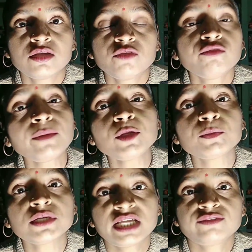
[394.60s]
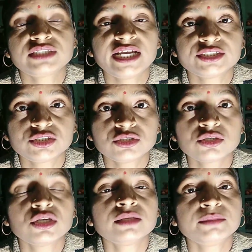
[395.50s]
When people laughs at
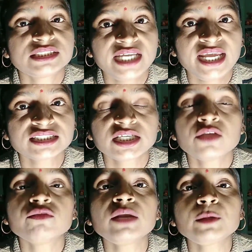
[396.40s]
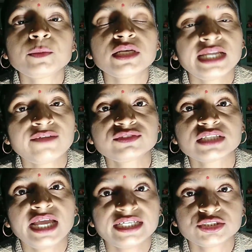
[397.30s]
your mistakes, when people
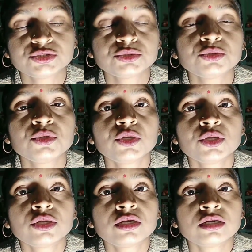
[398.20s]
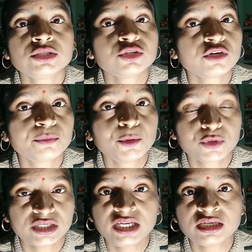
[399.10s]
laughs at you, your
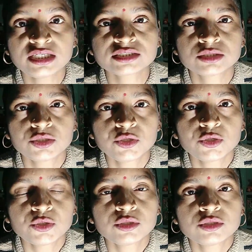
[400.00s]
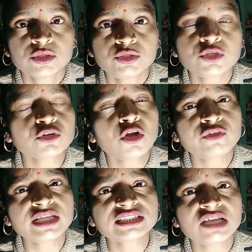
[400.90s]
broken English, your
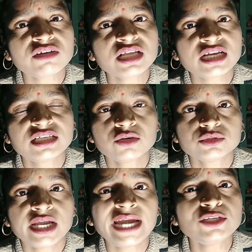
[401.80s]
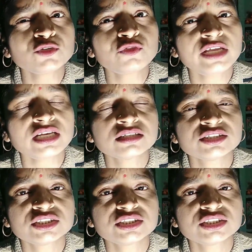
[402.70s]
confidence level get down and you feel